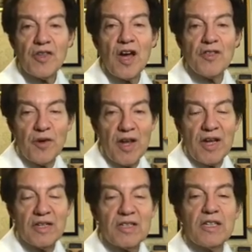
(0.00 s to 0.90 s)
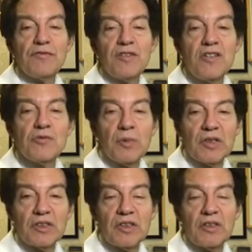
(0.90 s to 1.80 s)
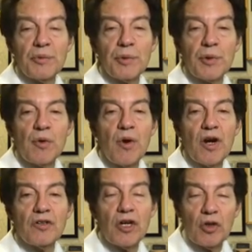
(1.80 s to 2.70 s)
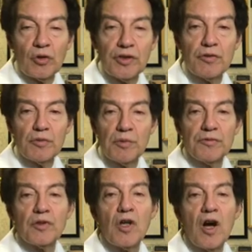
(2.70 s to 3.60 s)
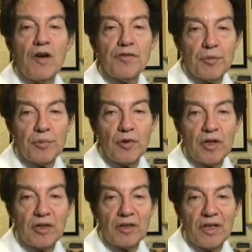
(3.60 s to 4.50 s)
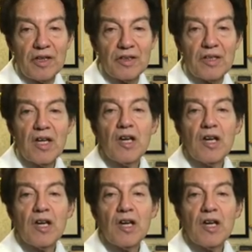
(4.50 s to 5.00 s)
other hand, if it is malignant, it will require not only the removal of the parotid gland,